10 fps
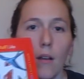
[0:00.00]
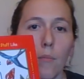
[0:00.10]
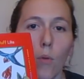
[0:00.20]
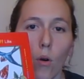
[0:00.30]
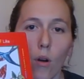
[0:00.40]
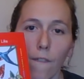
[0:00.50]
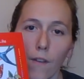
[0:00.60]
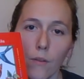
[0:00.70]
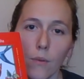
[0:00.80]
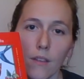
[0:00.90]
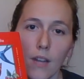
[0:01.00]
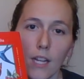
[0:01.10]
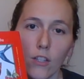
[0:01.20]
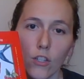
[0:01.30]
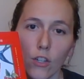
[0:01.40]
More Fun with
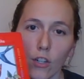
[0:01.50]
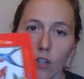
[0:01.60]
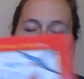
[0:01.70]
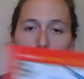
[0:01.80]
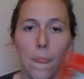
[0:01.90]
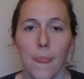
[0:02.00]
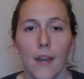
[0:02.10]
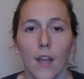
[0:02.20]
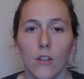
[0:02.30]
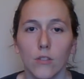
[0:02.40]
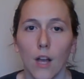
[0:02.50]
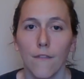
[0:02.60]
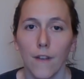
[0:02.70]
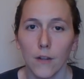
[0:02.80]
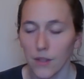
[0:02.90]
Nature. And I also
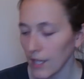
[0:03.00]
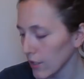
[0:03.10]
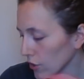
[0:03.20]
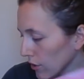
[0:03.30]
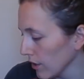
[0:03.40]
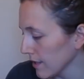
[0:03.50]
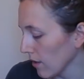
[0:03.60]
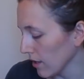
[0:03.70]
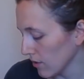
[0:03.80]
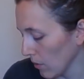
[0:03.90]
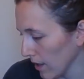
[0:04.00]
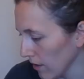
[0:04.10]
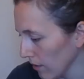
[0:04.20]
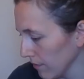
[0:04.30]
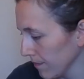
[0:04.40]
got Fun with Nature. It's on its way
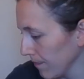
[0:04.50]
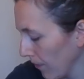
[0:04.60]
though.